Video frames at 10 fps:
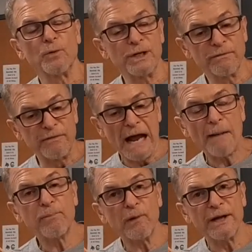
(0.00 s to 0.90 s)
We
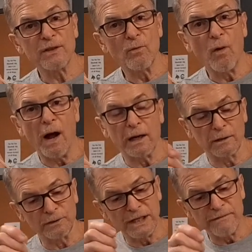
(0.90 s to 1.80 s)
evaporate the
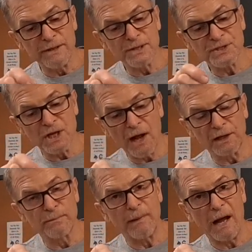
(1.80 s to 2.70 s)
water, leaving the
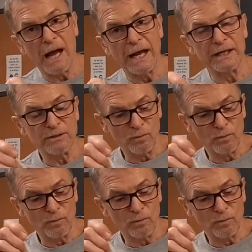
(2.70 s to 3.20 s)
solid behind,